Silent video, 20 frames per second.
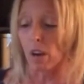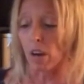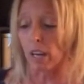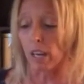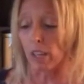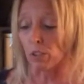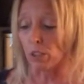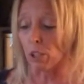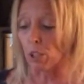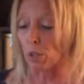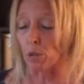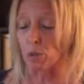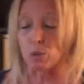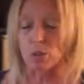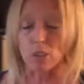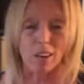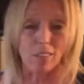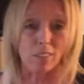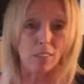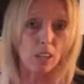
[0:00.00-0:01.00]
I'll
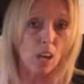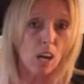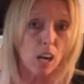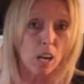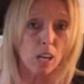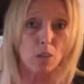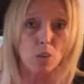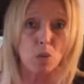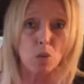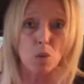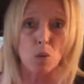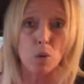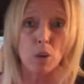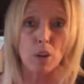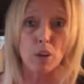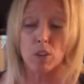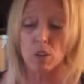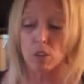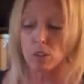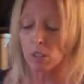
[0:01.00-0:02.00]
use avocado
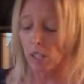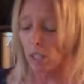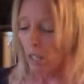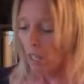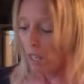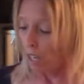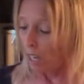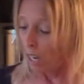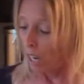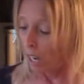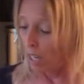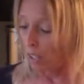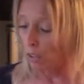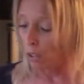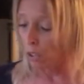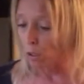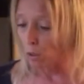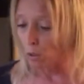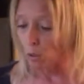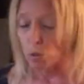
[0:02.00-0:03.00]
oil.
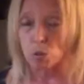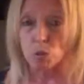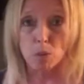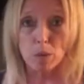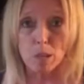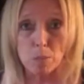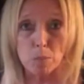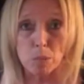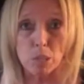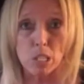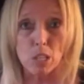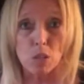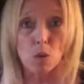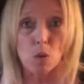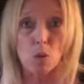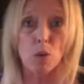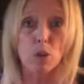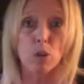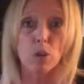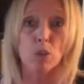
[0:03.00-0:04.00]
I'll use grapeseed
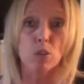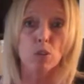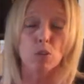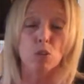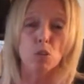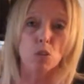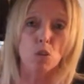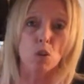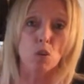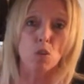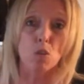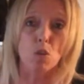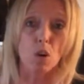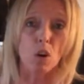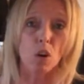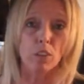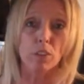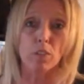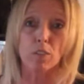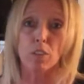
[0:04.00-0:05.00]
oil. So
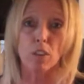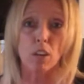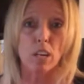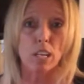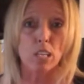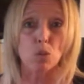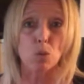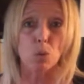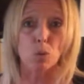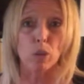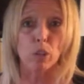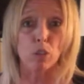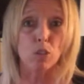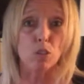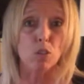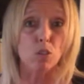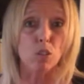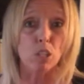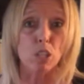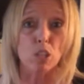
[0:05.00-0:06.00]
all different kinds of oil.
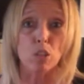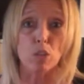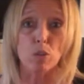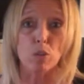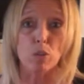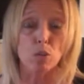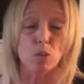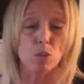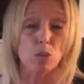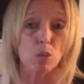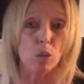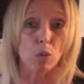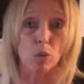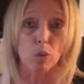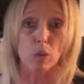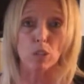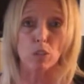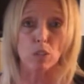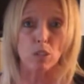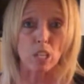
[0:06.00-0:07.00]
You can use the
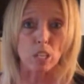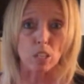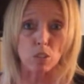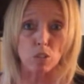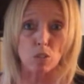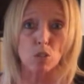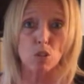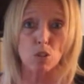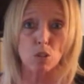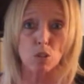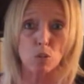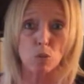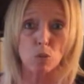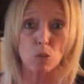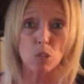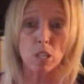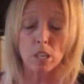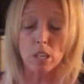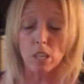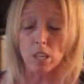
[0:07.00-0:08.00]
oils that you
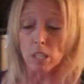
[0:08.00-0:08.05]
choose.